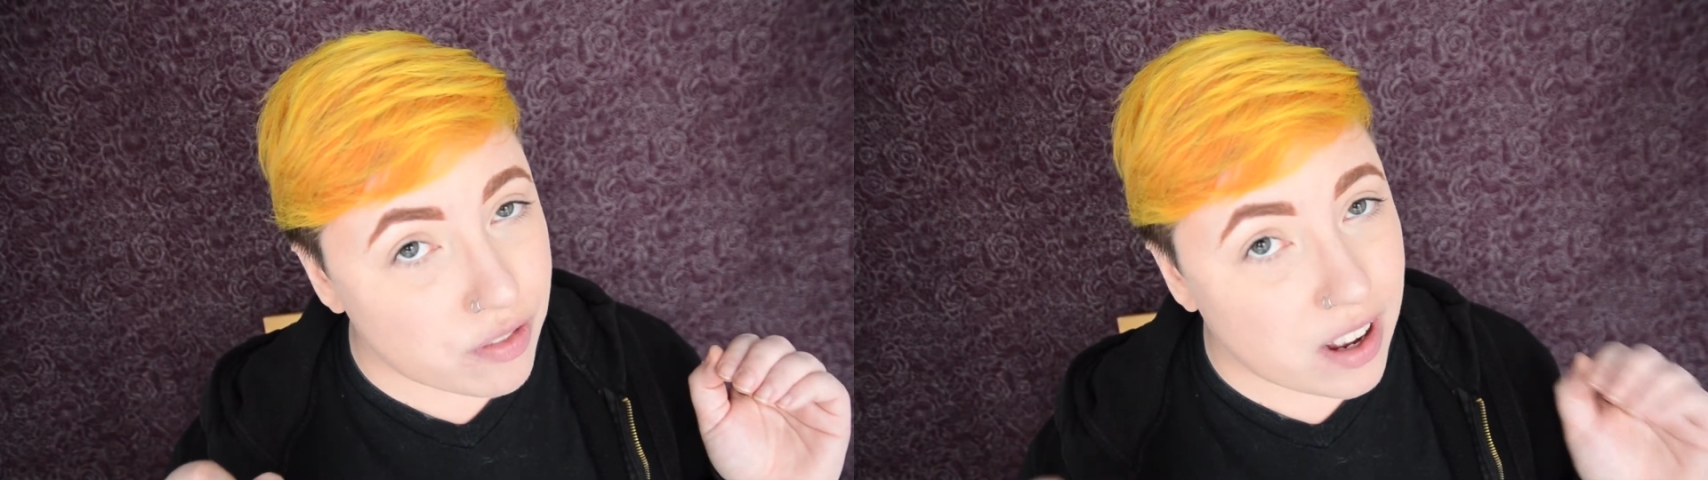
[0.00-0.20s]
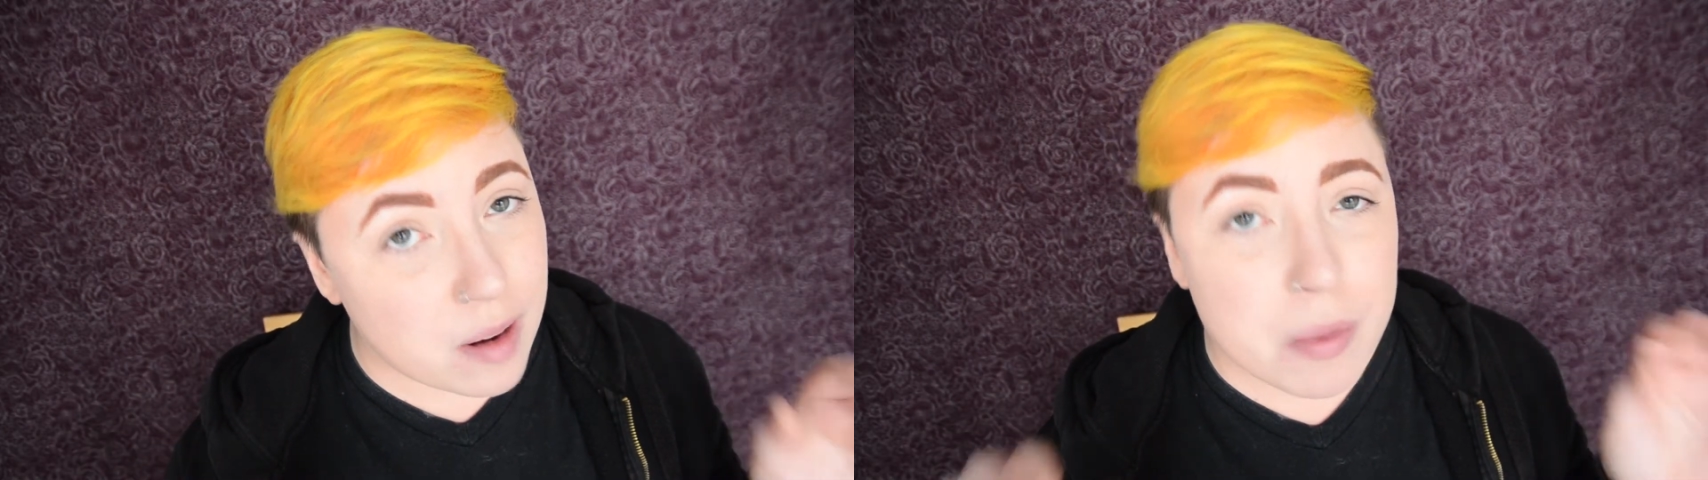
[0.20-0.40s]

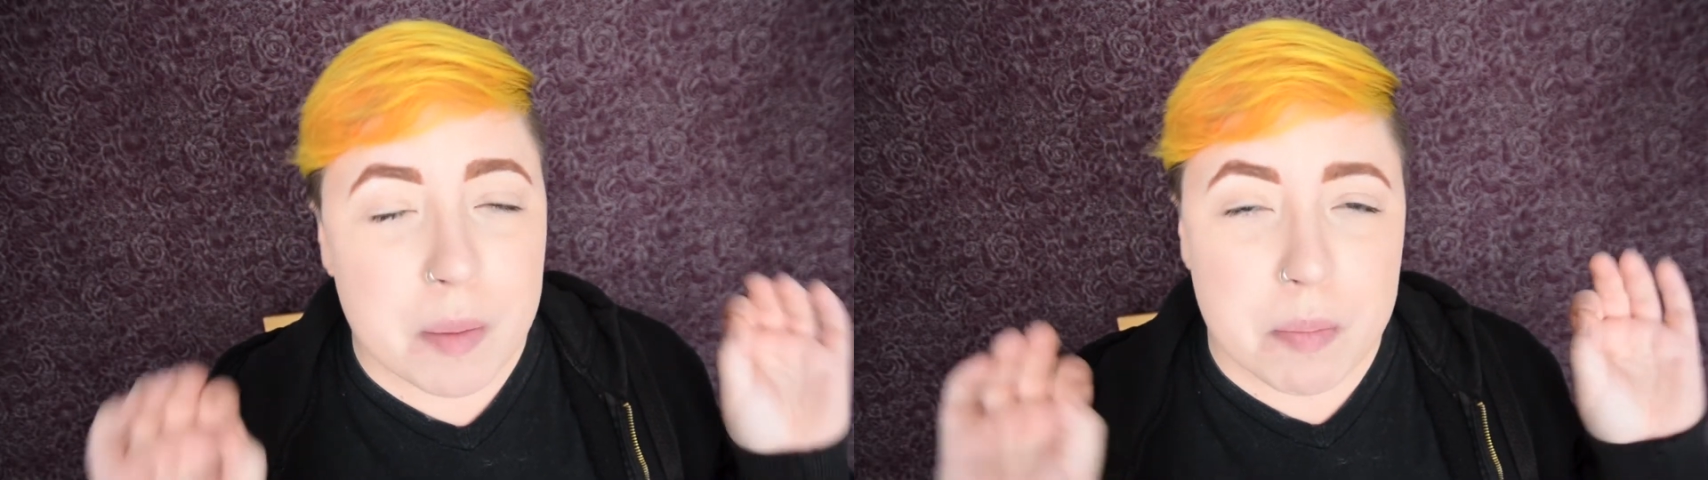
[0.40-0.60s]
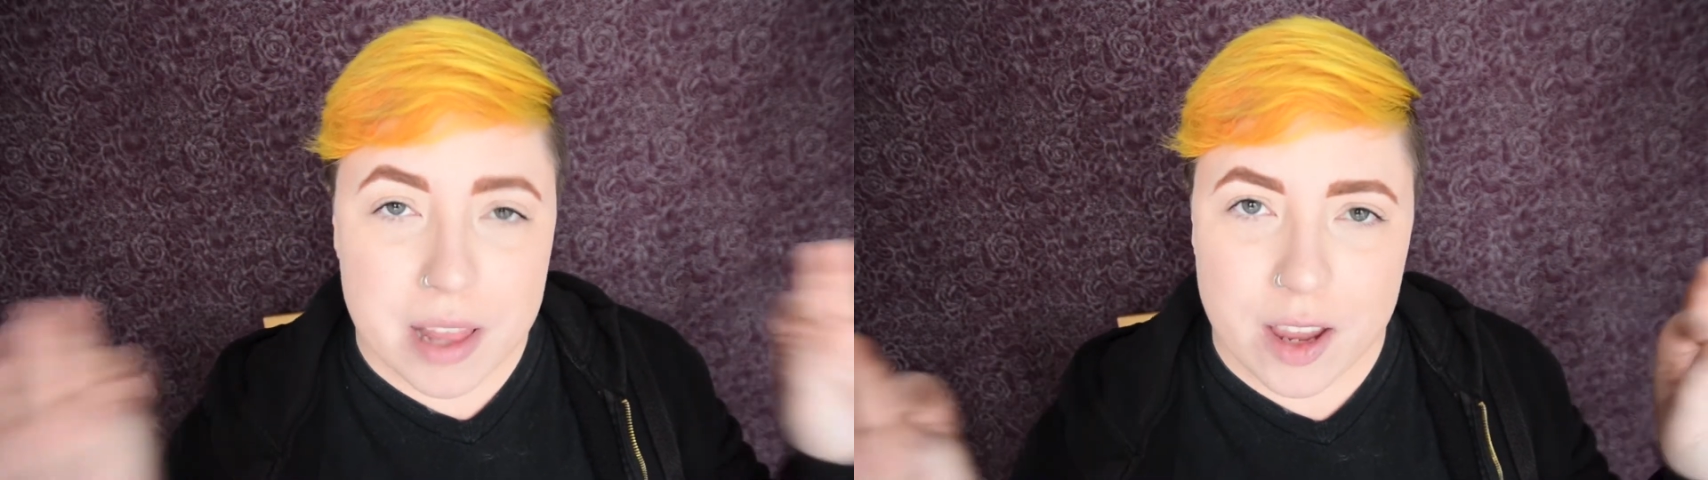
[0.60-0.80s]
fun
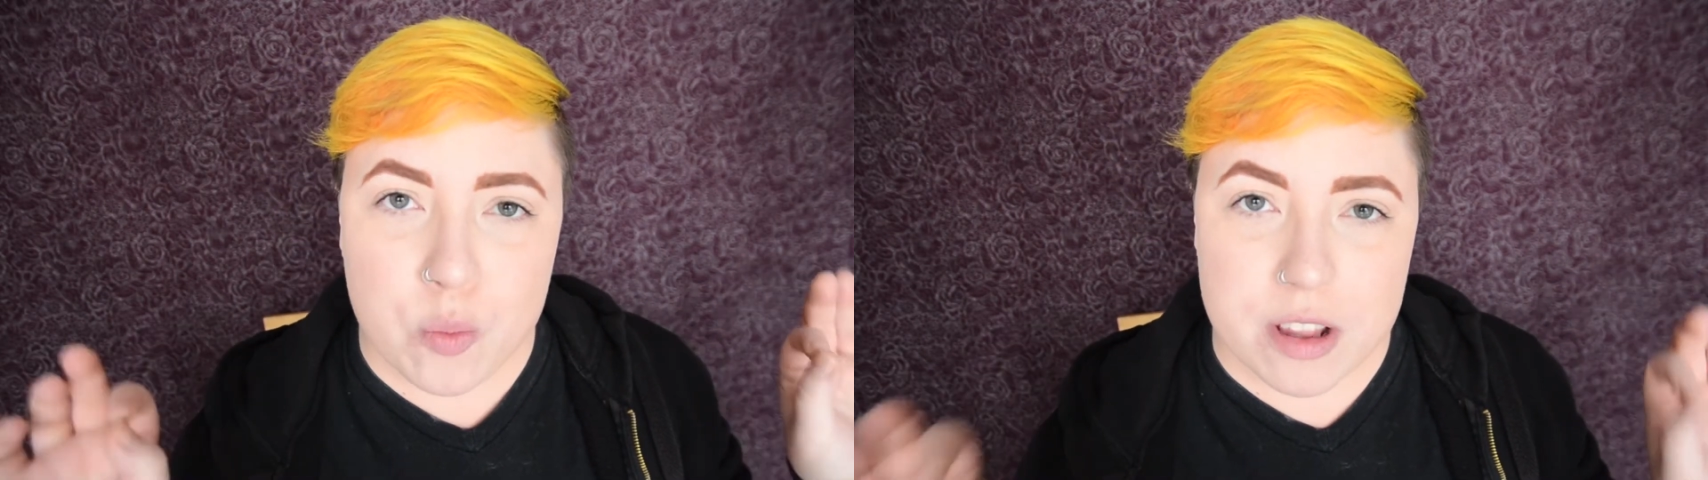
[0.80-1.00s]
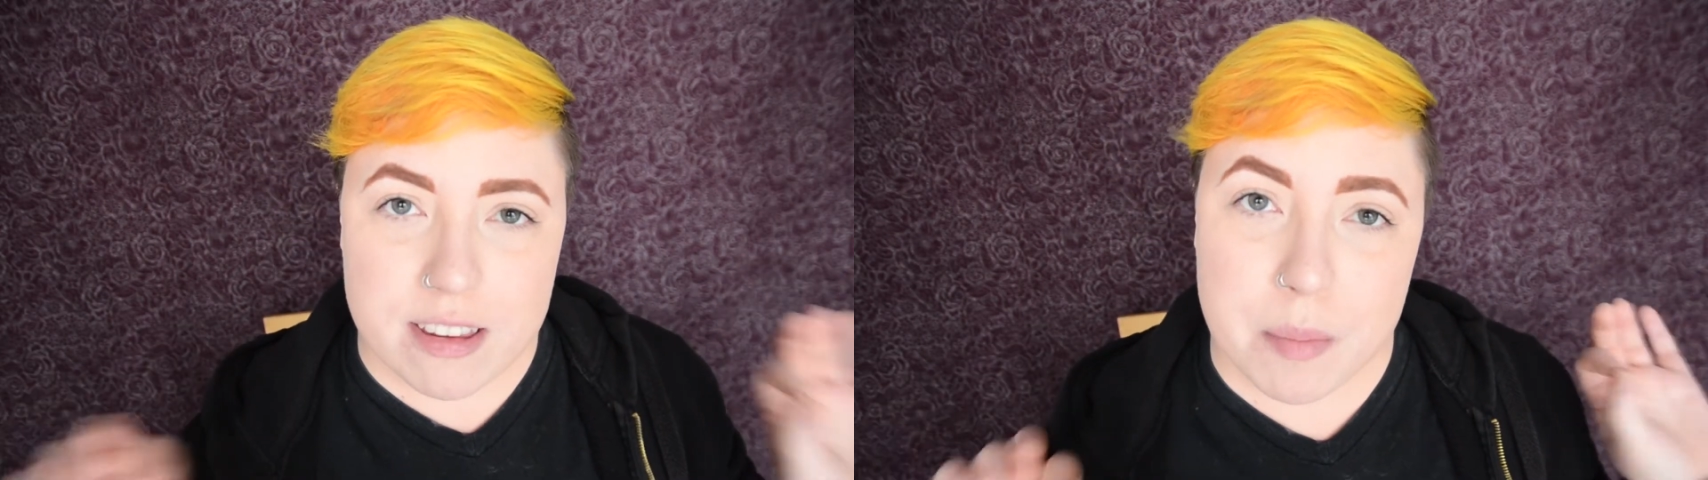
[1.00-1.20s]
by playing
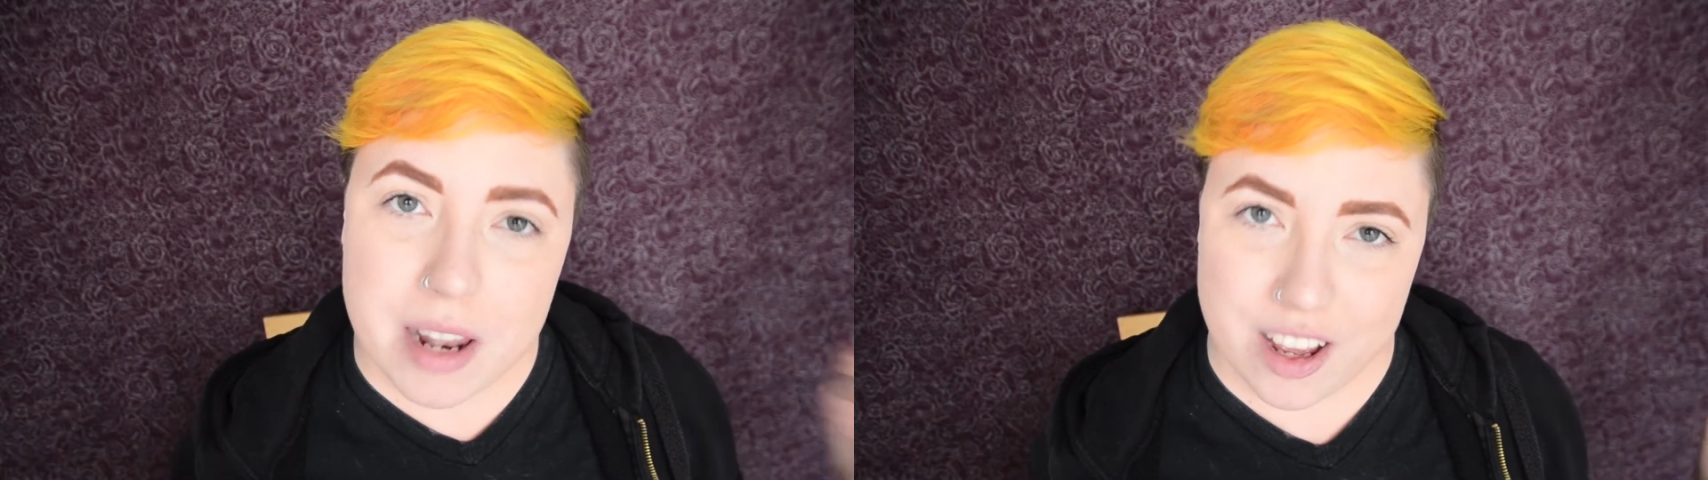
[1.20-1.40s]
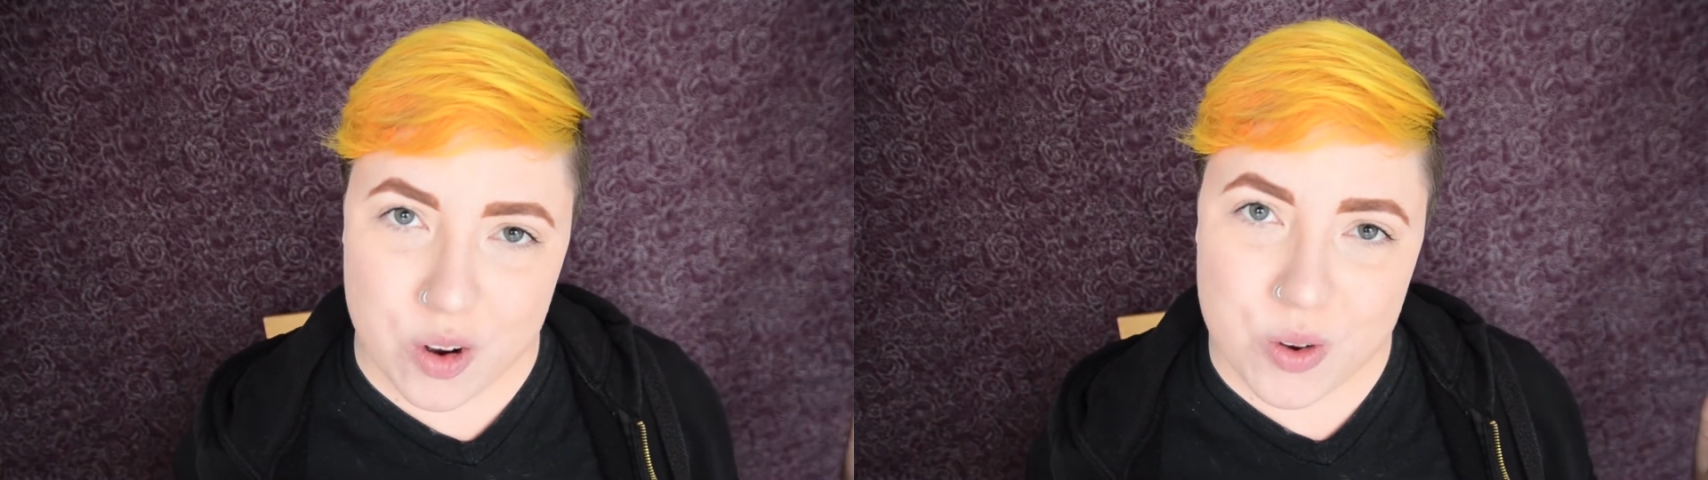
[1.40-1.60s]
with some
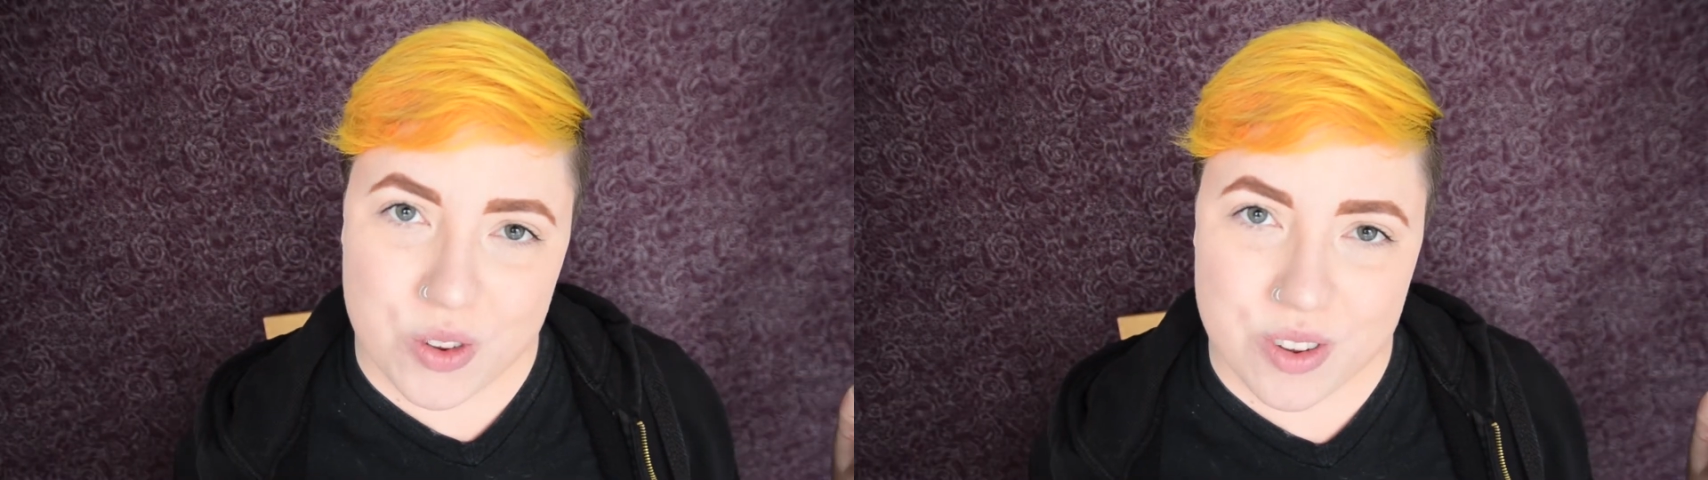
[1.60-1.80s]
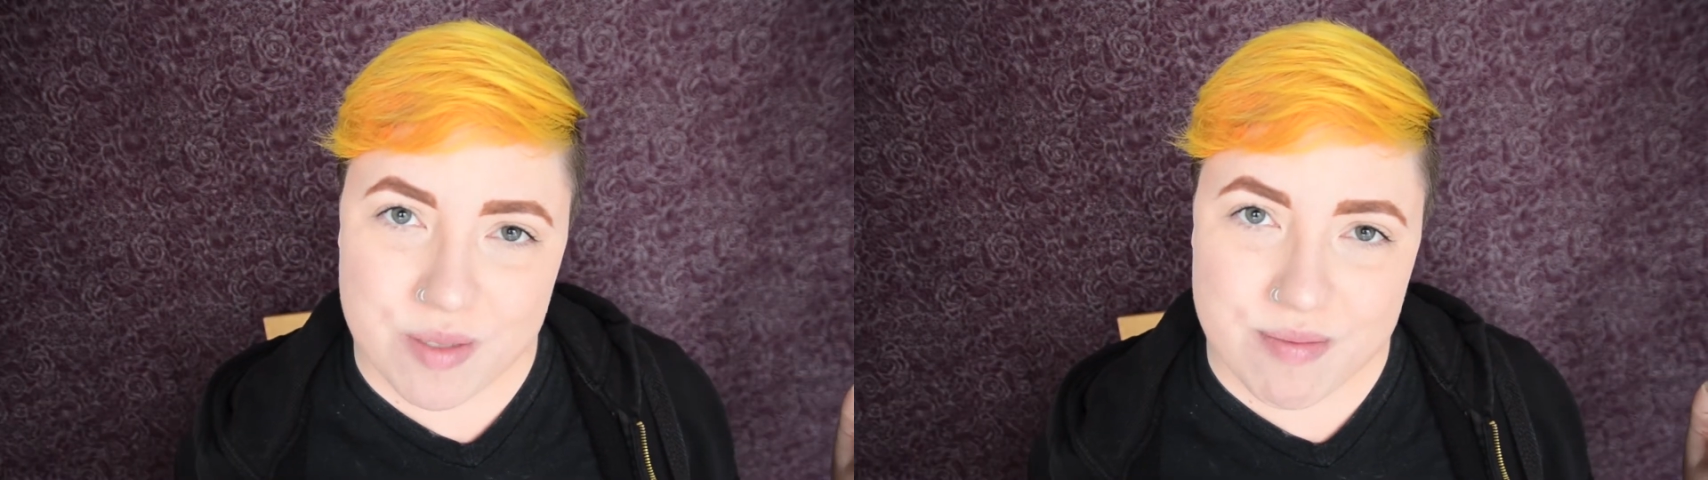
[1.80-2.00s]
Legos.